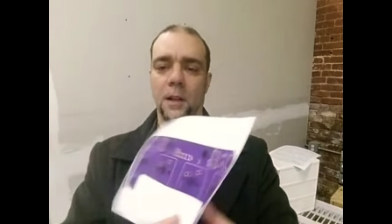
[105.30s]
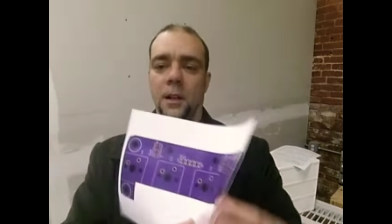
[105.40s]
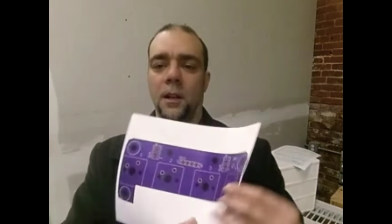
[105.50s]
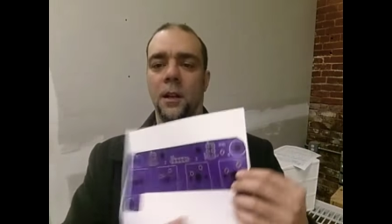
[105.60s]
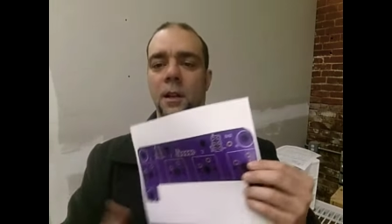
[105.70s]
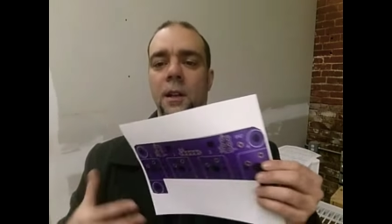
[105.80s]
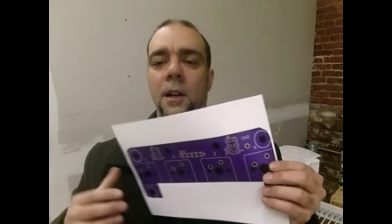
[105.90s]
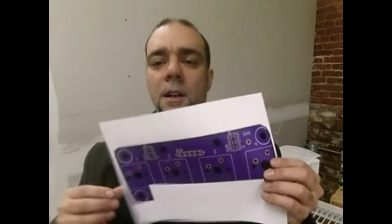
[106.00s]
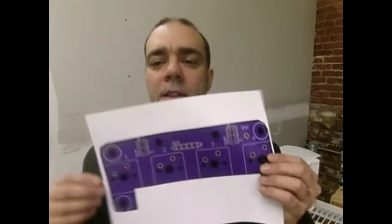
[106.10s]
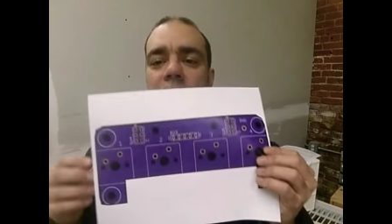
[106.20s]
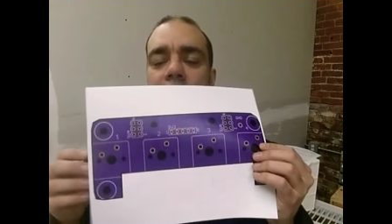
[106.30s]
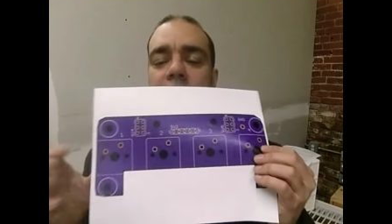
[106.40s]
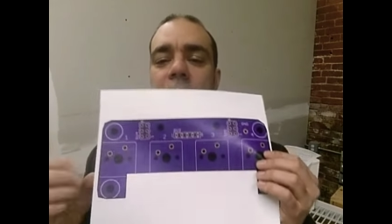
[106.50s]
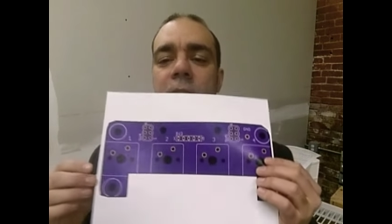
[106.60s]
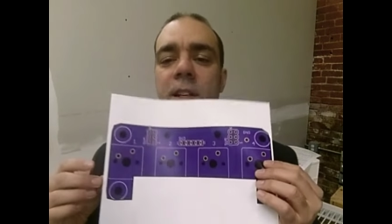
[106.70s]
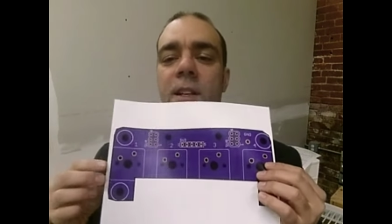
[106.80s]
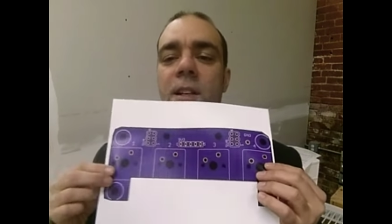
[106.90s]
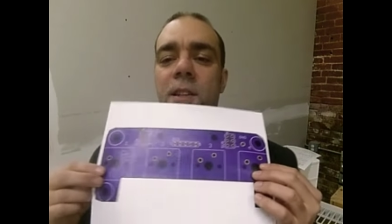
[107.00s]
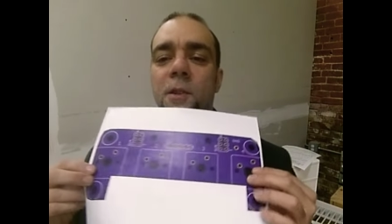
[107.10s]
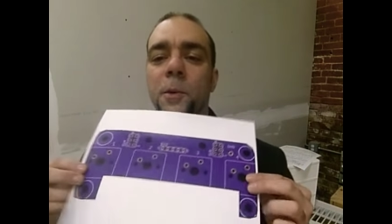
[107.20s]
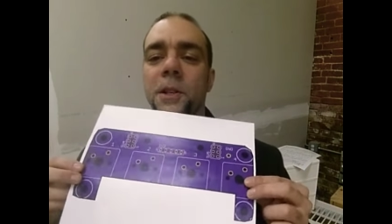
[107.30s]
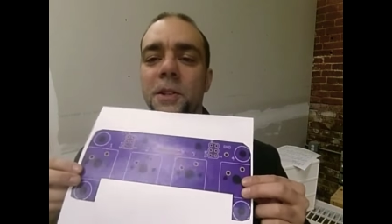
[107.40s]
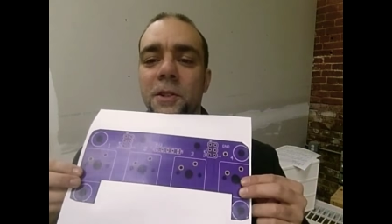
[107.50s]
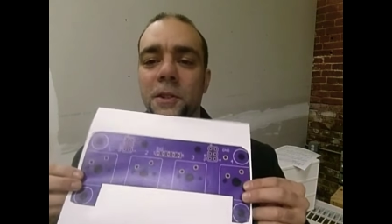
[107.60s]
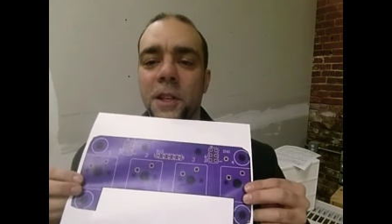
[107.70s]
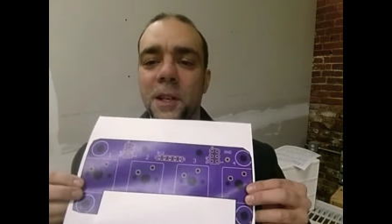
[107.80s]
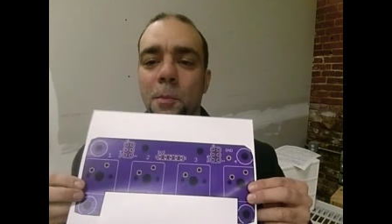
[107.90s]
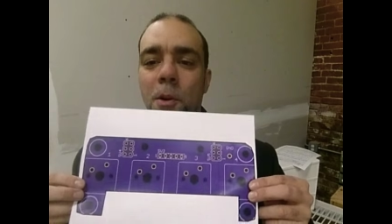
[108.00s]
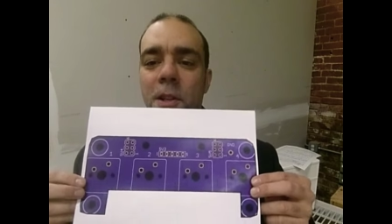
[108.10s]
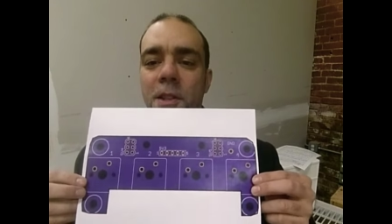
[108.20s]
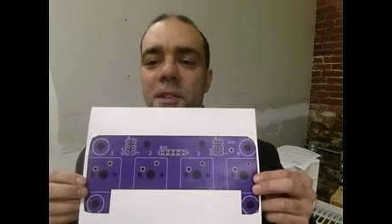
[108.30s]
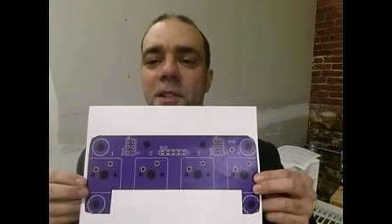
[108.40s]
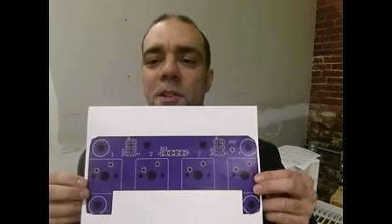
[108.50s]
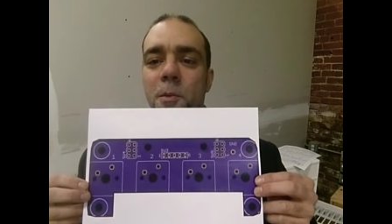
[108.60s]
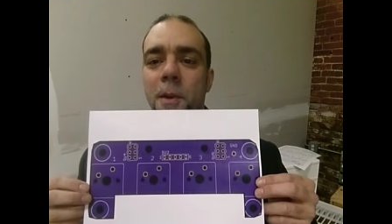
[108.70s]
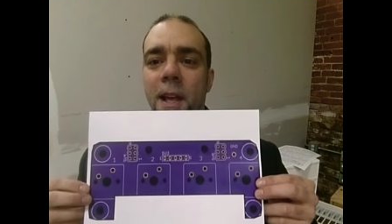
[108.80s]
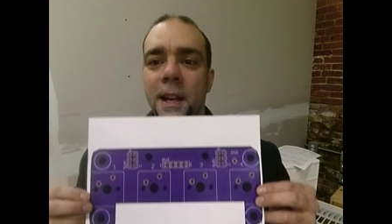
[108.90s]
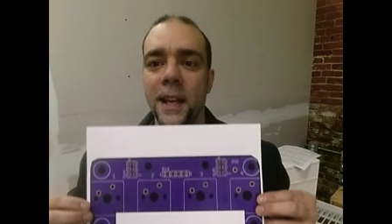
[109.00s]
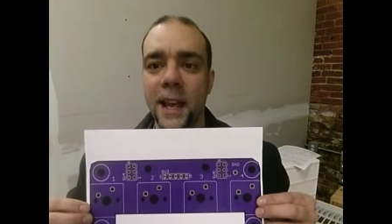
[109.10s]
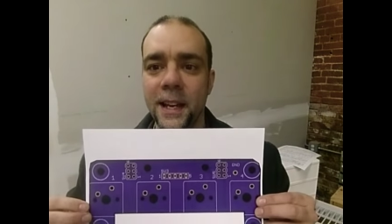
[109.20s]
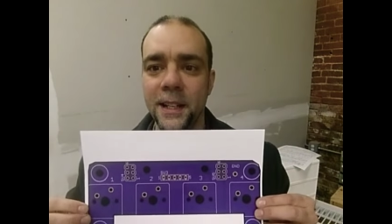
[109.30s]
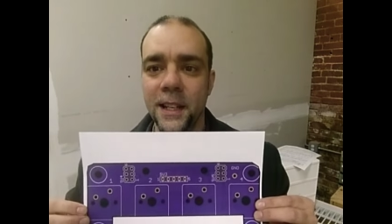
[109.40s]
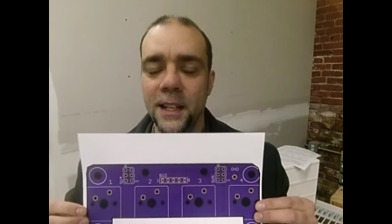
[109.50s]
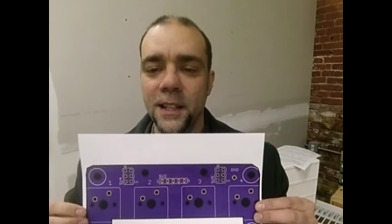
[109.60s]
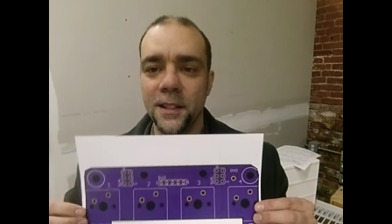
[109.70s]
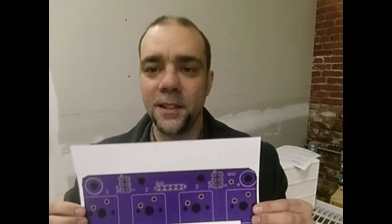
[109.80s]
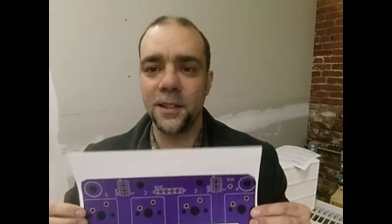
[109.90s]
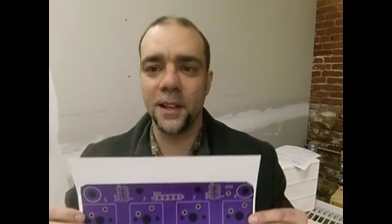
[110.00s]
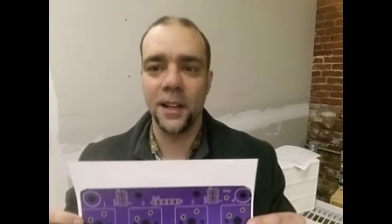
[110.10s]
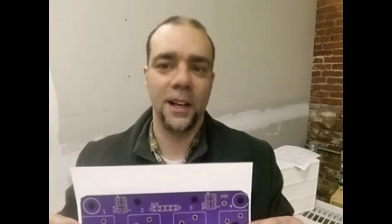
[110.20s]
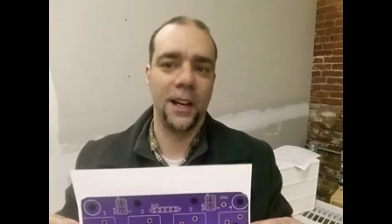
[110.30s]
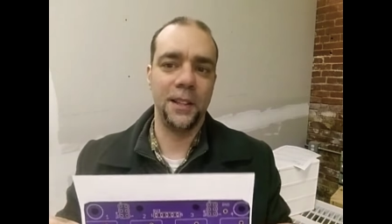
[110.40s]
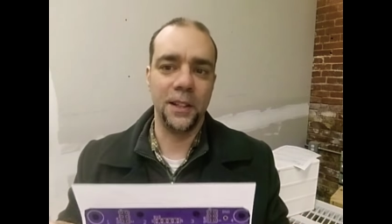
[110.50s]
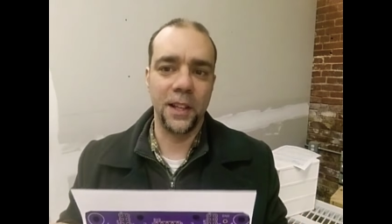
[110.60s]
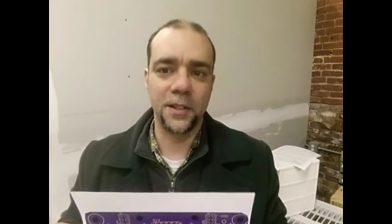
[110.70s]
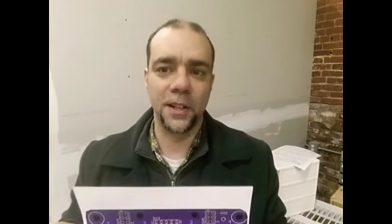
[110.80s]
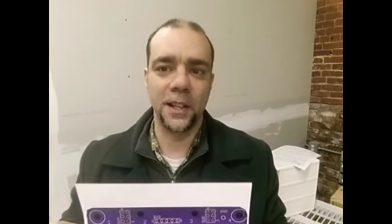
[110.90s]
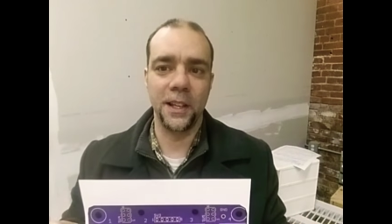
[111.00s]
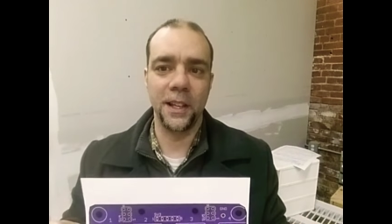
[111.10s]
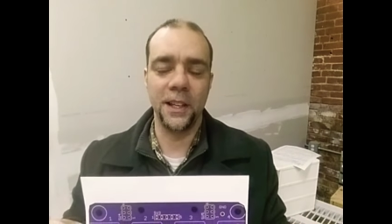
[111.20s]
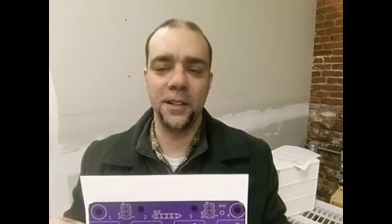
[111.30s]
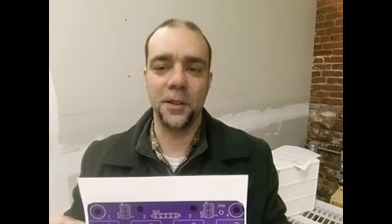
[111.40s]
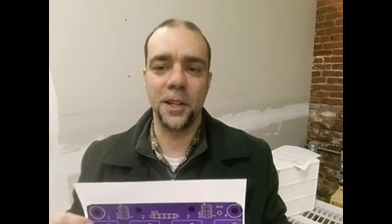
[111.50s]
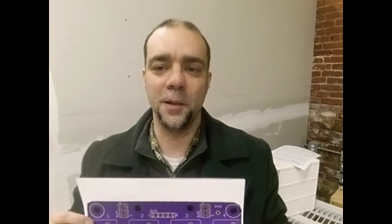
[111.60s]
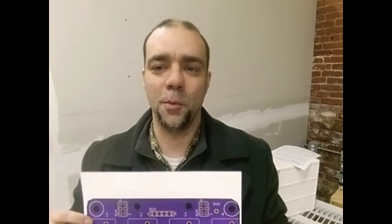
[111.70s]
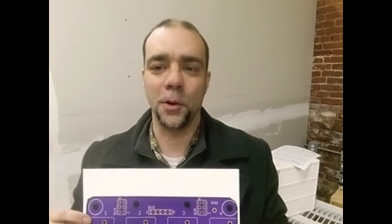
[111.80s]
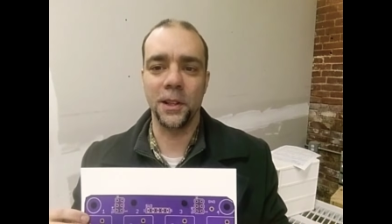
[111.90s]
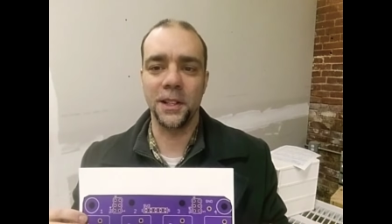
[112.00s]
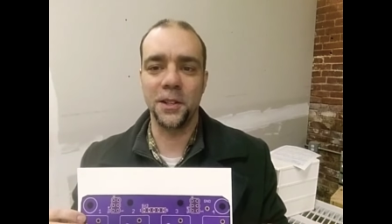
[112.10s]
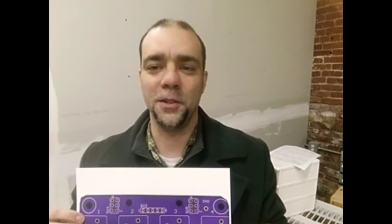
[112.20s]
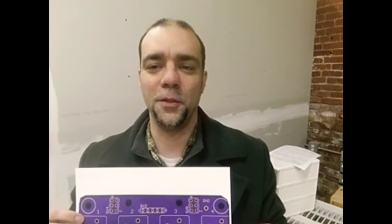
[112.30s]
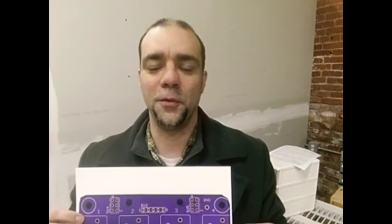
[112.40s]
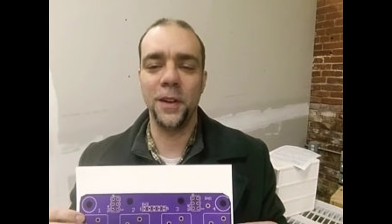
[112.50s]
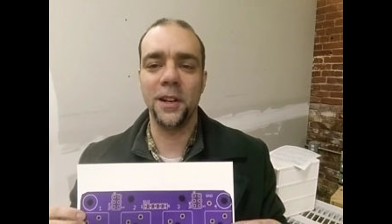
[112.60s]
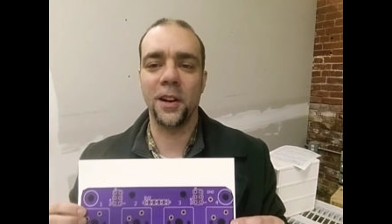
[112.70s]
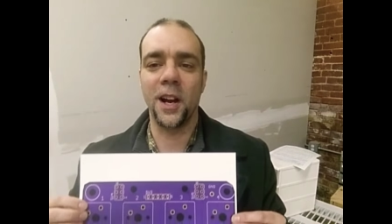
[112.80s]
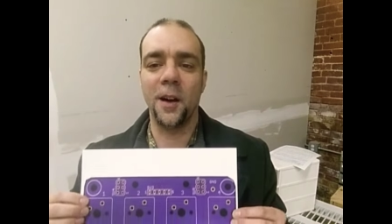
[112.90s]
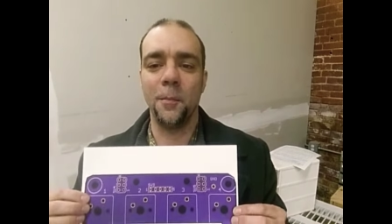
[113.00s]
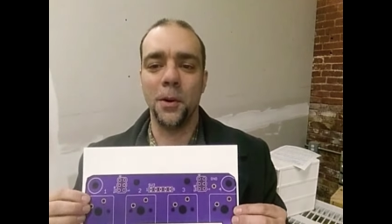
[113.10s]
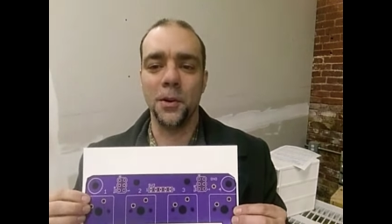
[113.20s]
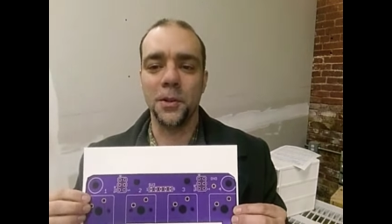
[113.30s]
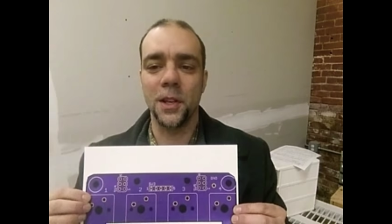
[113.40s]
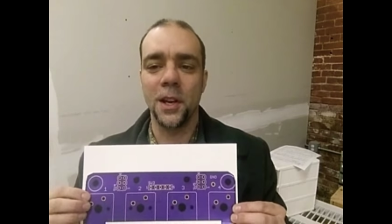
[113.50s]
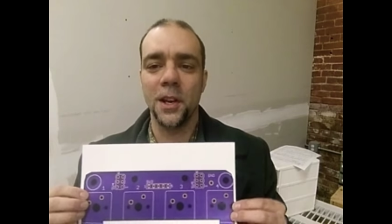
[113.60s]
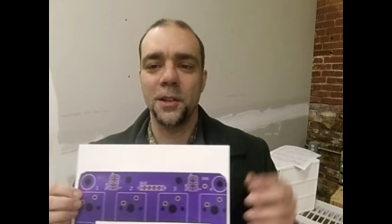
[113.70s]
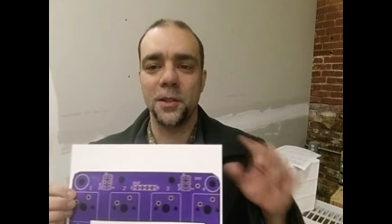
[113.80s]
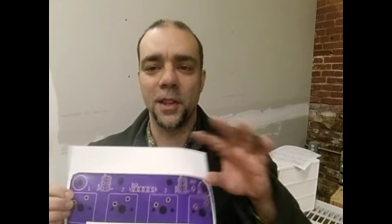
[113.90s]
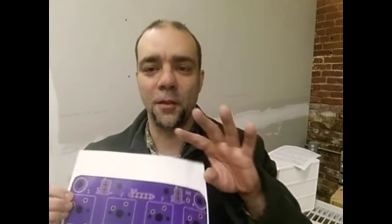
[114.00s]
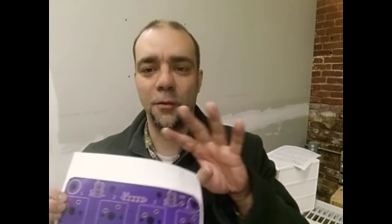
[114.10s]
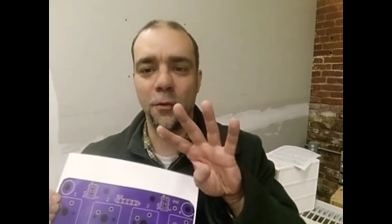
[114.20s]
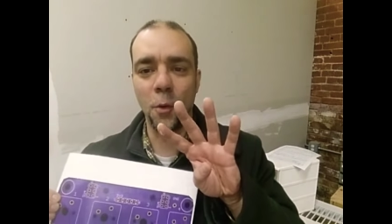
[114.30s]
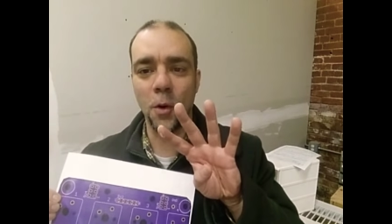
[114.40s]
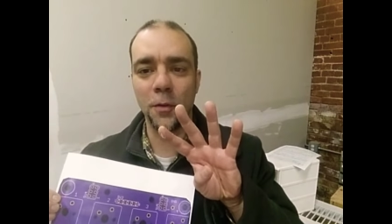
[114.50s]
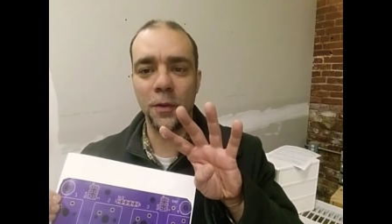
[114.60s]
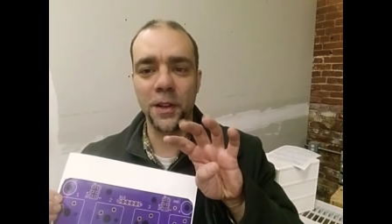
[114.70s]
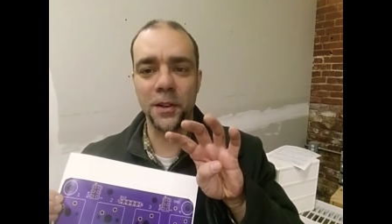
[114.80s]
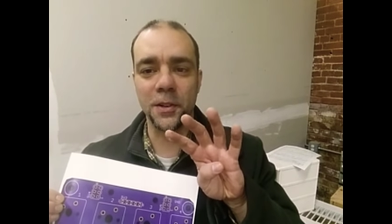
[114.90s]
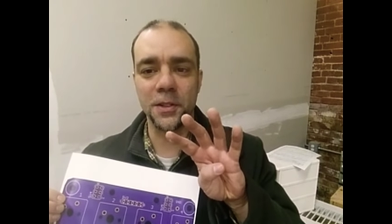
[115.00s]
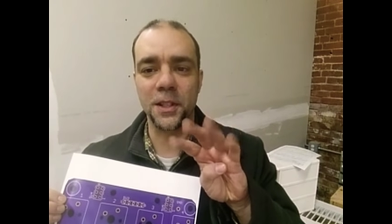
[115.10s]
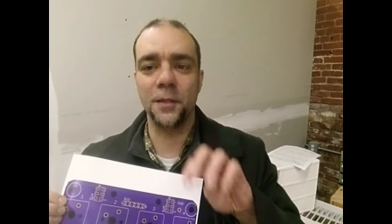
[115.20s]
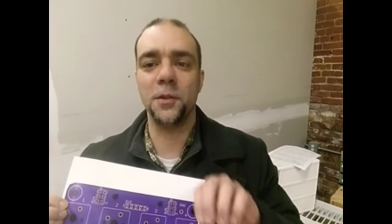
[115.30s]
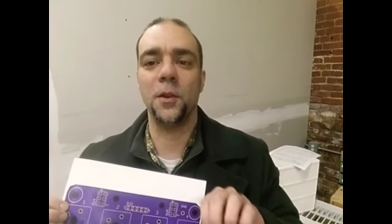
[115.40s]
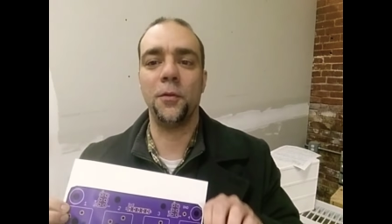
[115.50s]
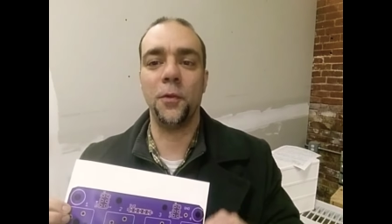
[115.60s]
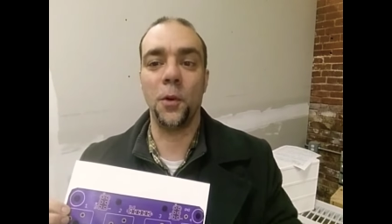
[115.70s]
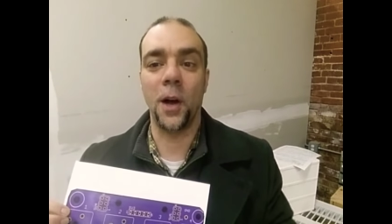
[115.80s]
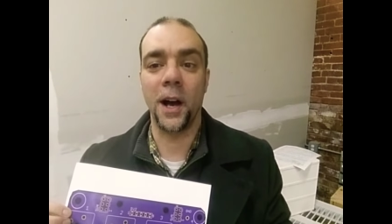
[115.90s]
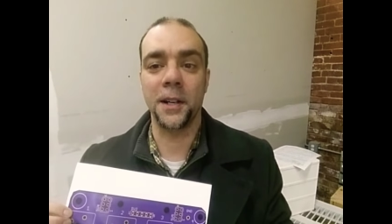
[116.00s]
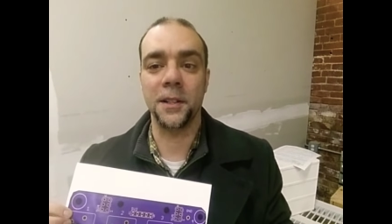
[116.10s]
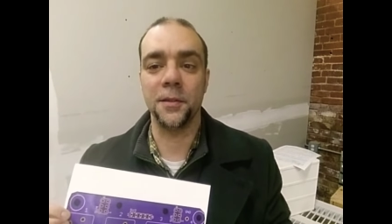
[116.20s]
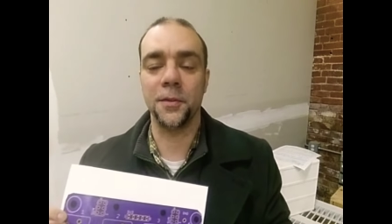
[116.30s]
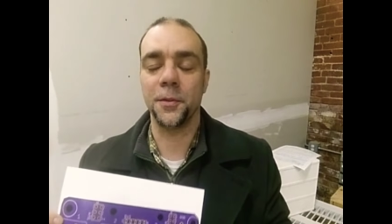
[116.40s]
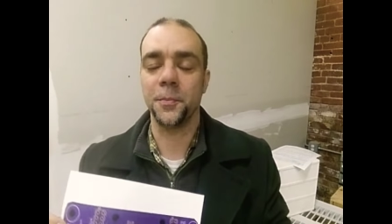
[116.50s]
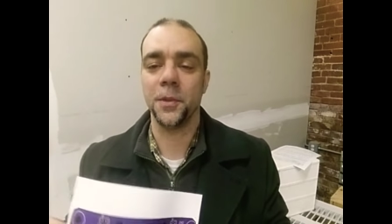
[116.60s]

uh, the electric, the original keyboard on this instrument had eight keys. And the electric eel keyboard lets you do finger combos, so that four fingers gives you a full octave.